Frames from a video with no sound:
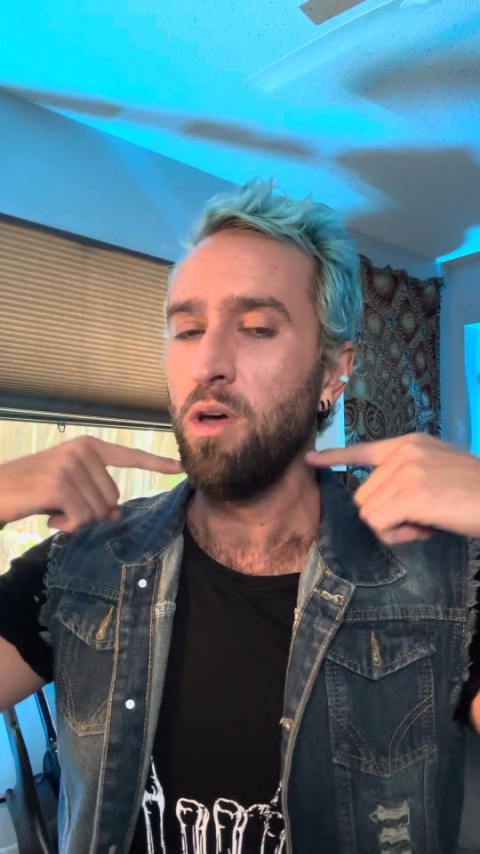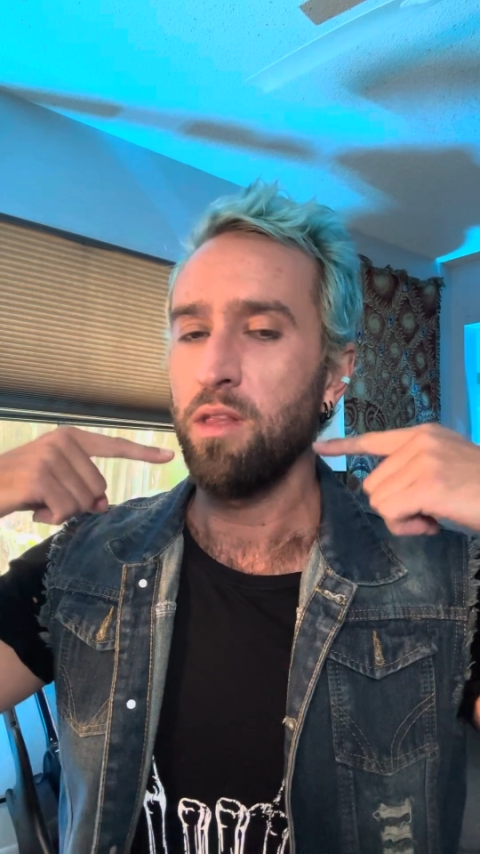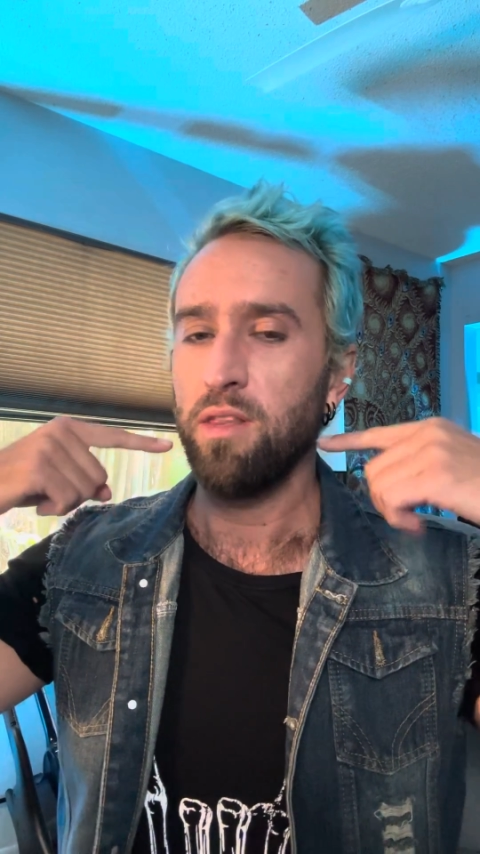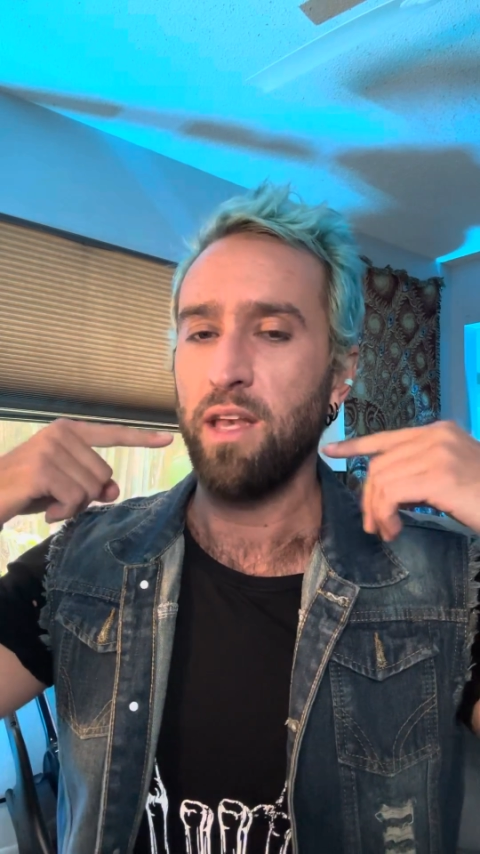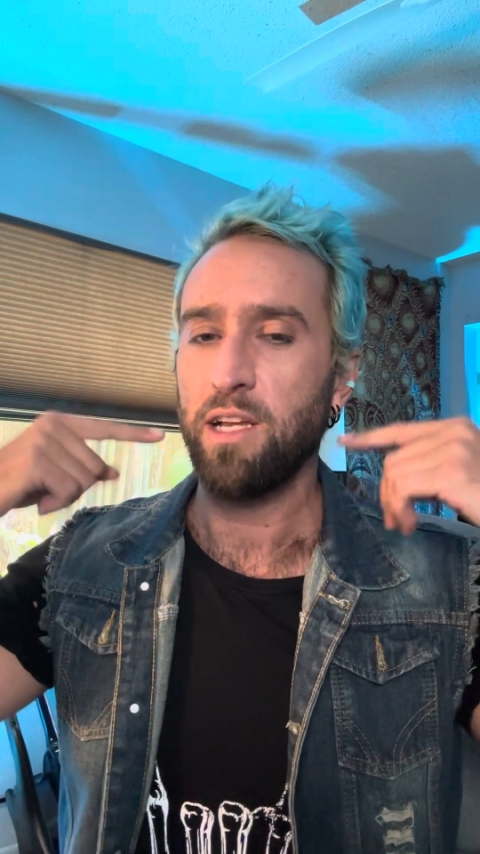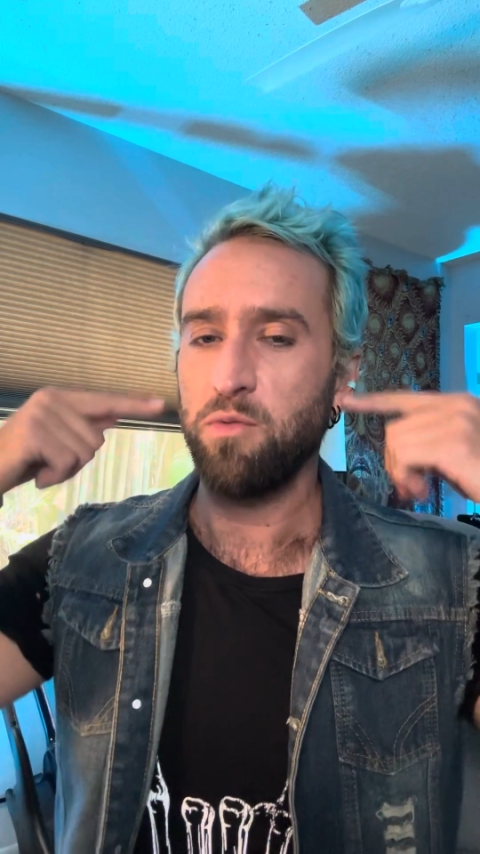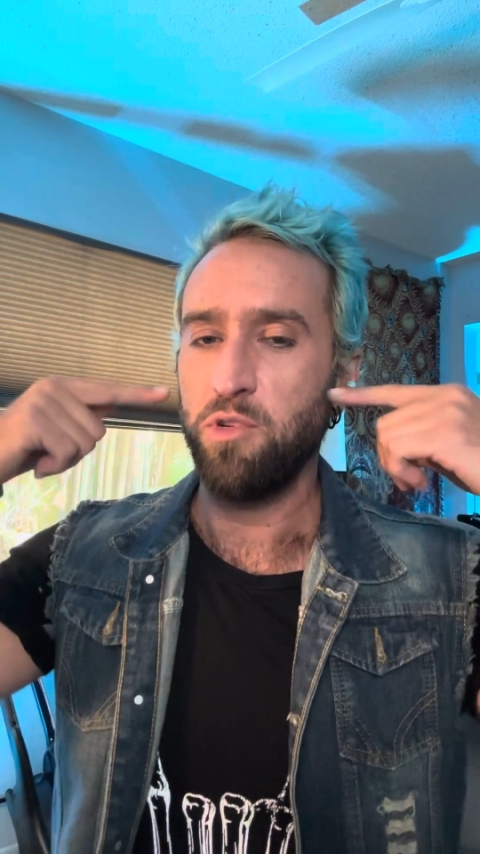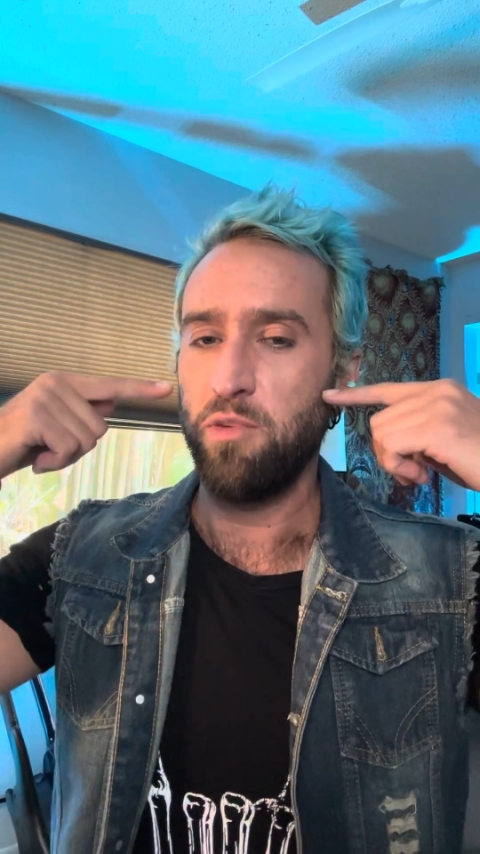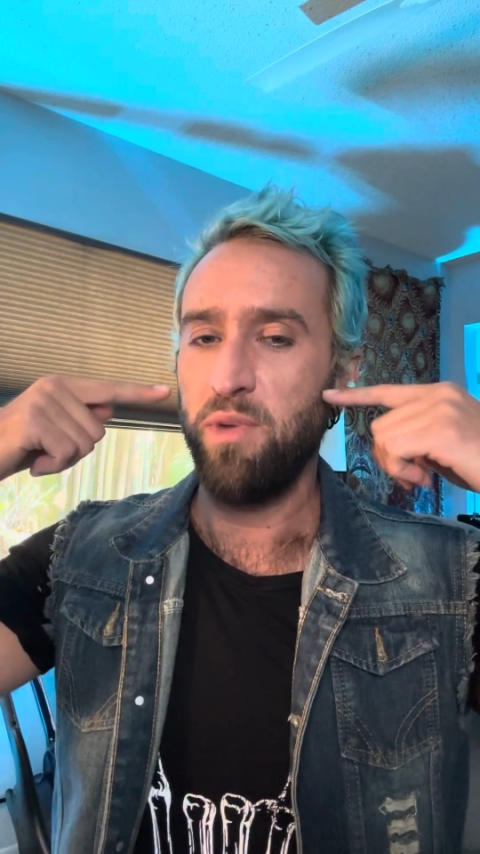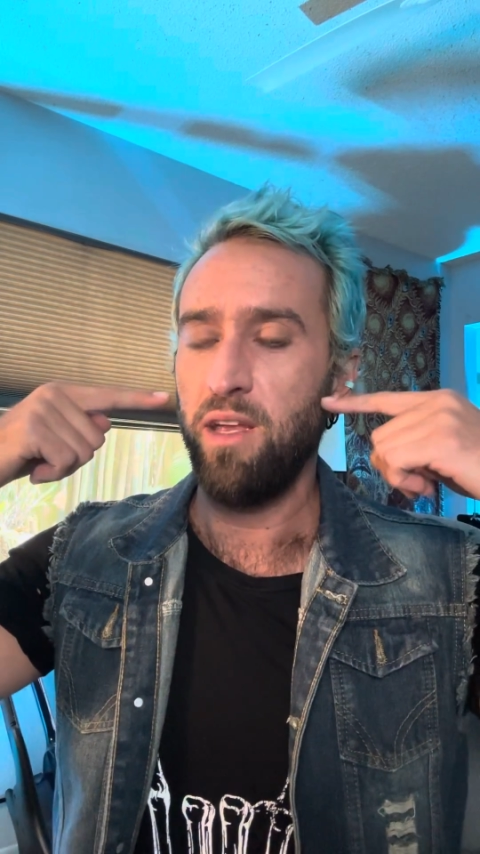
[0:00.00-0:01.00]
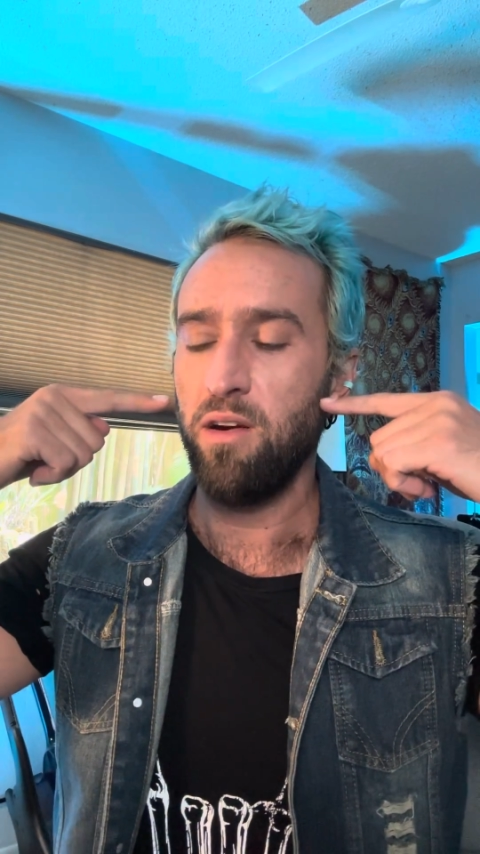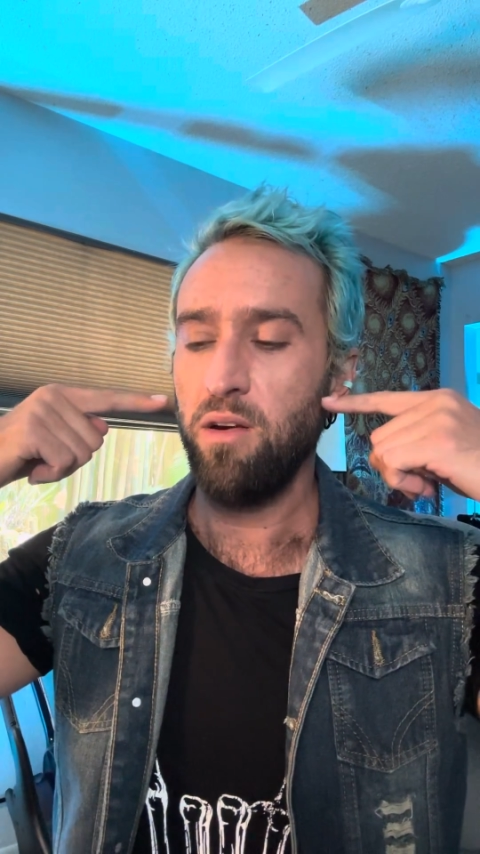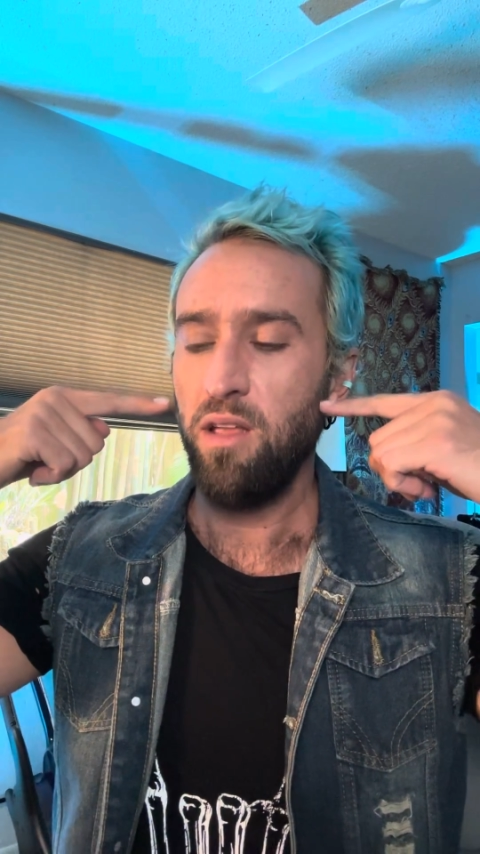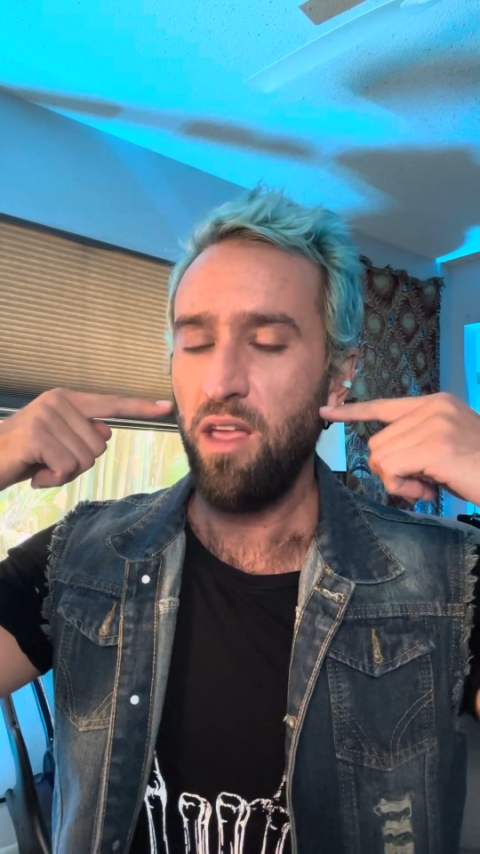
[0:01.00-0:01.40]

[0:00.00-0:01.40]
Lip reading: The next one should be here.